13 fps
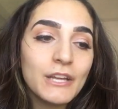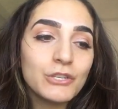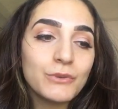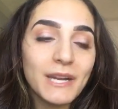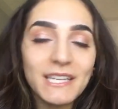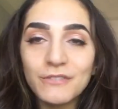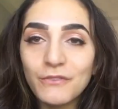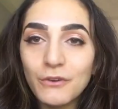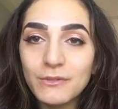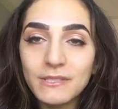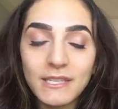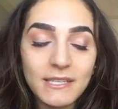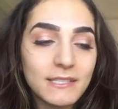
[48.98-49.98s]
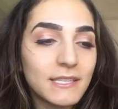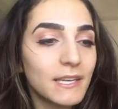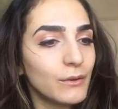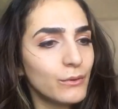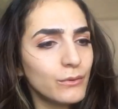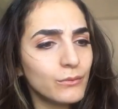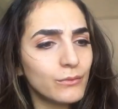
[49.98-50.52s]
Transfer resistant.
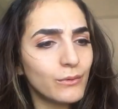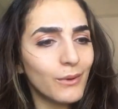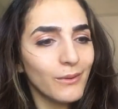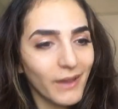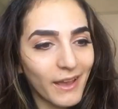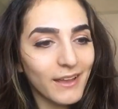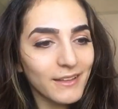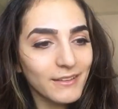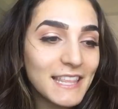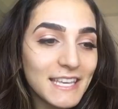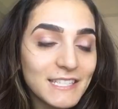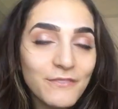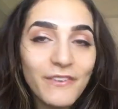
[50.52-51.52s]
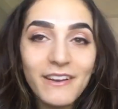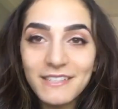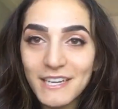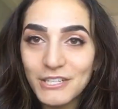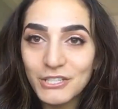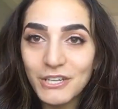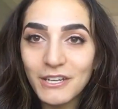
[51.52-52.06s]
Ooh, okay. This
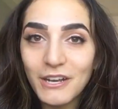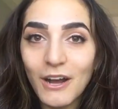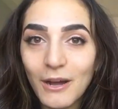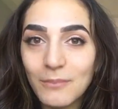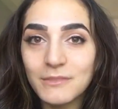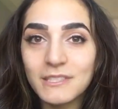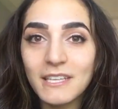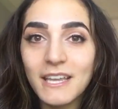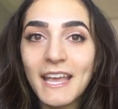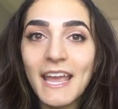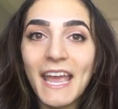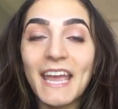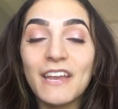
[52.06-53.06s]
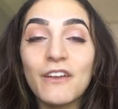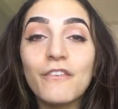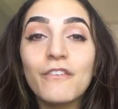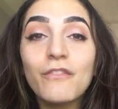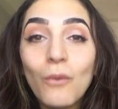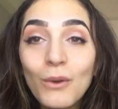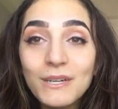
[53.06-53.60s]
foundation comes in
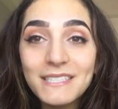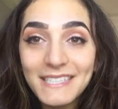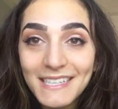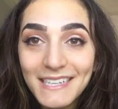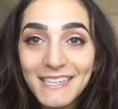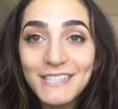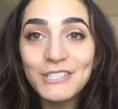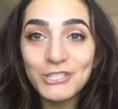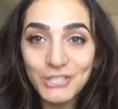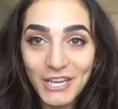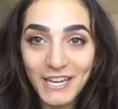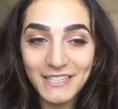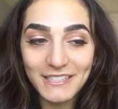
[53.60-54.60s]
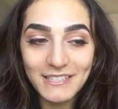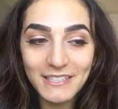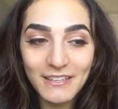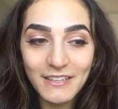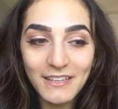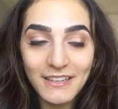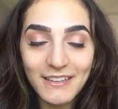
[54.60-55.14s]
40 shades.
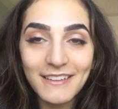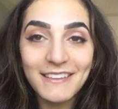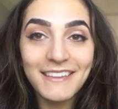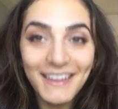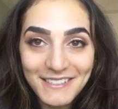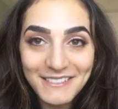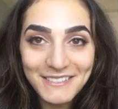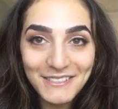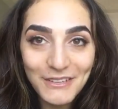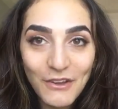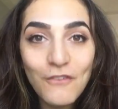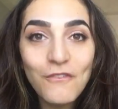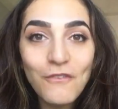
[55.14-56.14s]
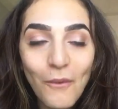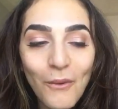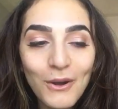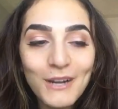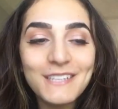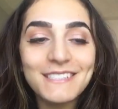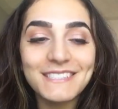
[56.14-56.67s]
Yes,
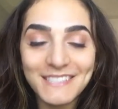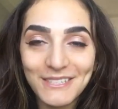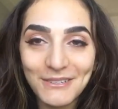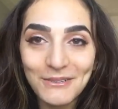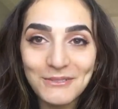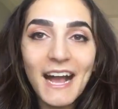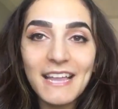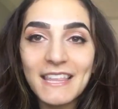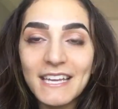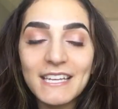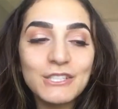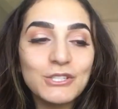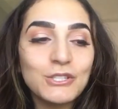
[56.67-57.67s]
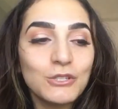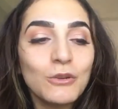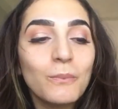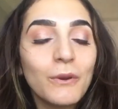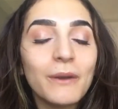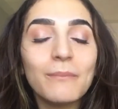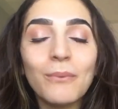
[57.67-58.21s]
40. I think it's
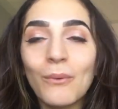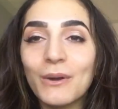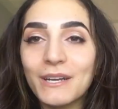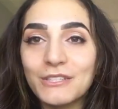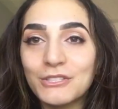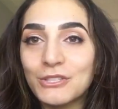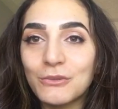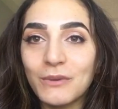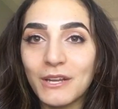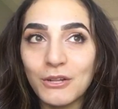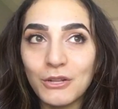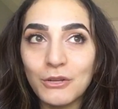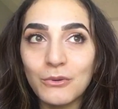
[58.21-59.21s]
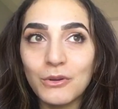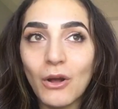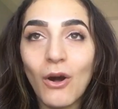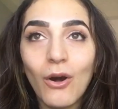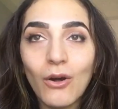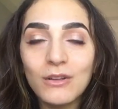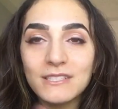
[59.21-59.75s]
super important to include
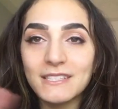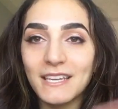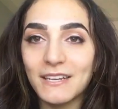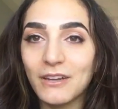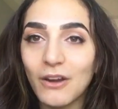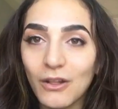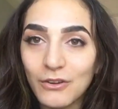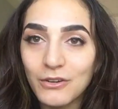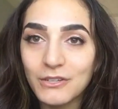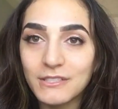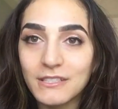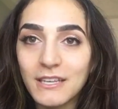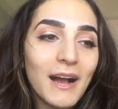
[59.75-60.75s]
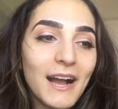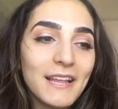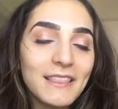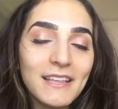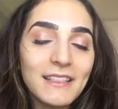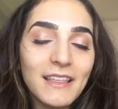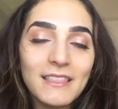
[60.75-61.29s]
all skin colors. I
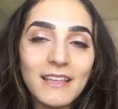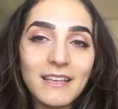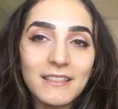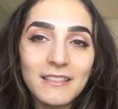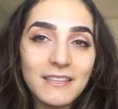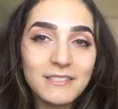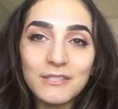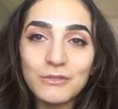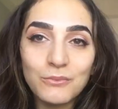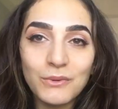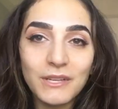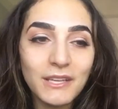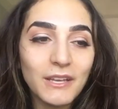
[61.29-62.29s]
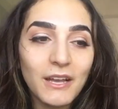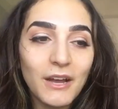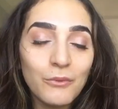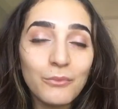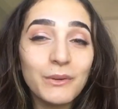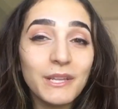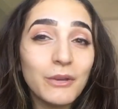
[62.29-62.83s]
think that this is really a
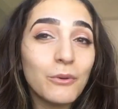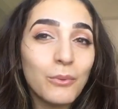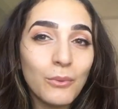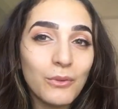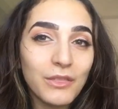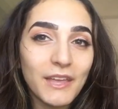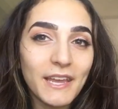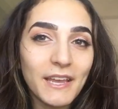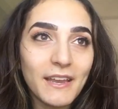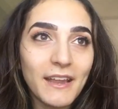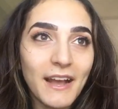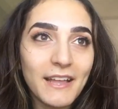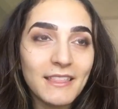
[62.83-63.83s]
really cool thing, and I